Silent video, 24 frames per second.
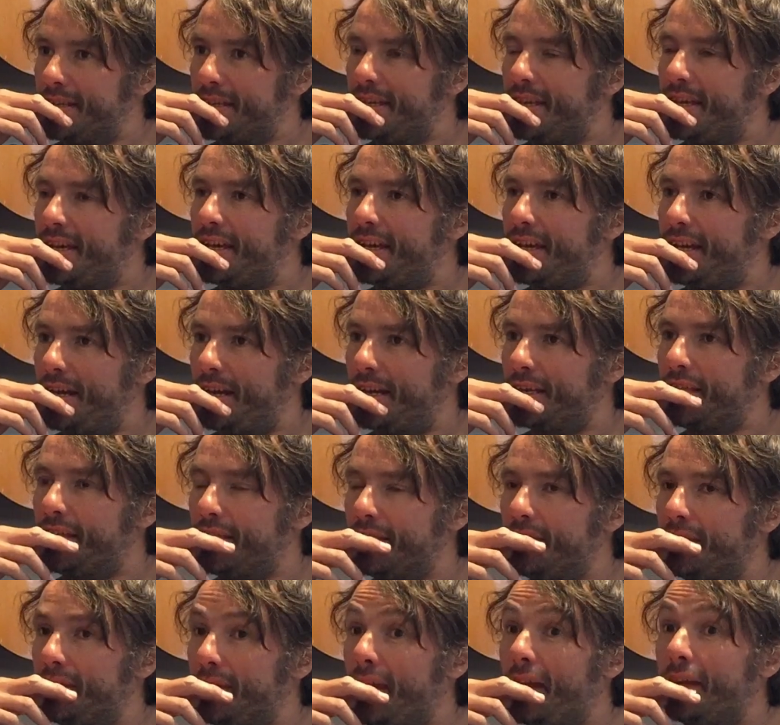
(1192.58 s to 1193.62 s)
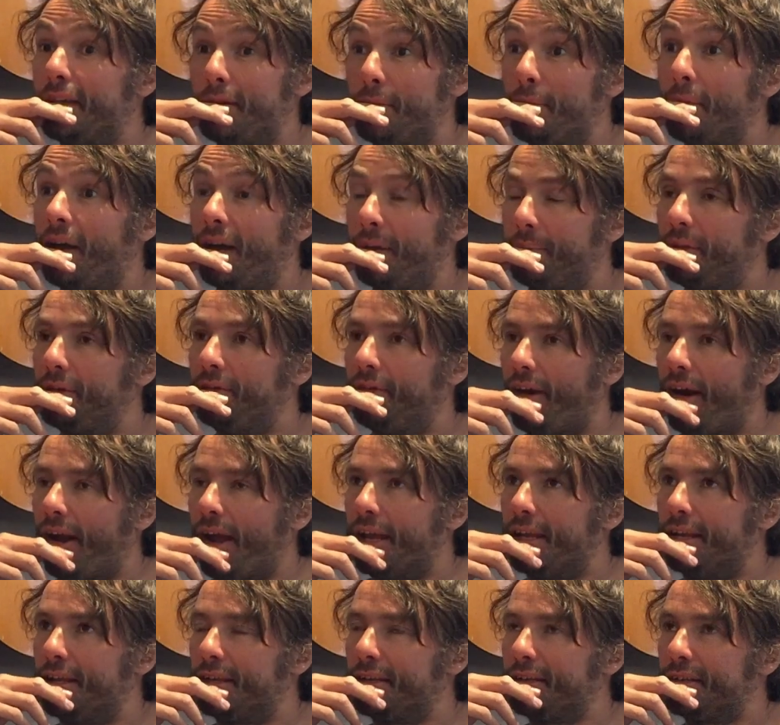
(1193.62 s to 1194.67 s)
Yeah, I think, you might be
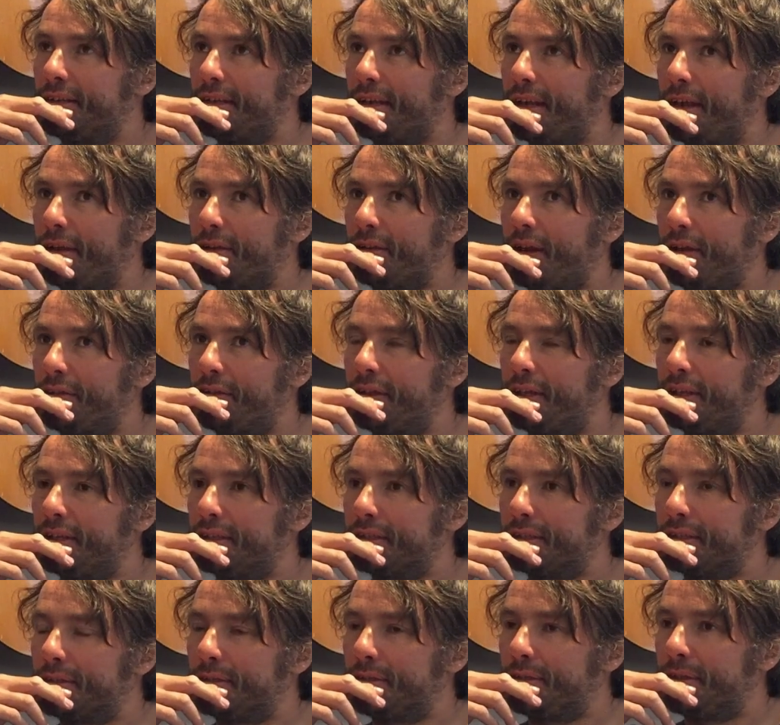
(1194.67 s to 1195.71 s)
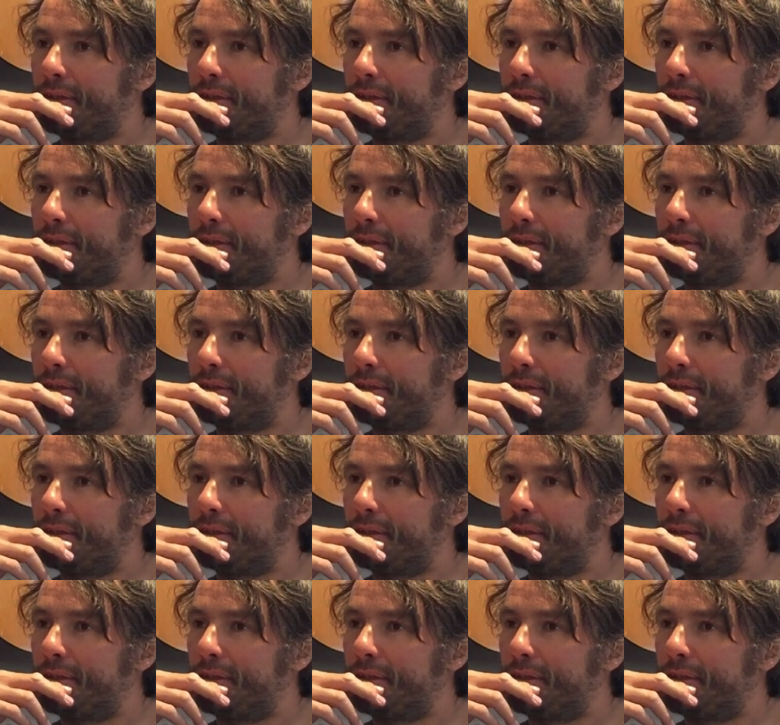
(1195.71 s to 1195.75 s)
right. And I think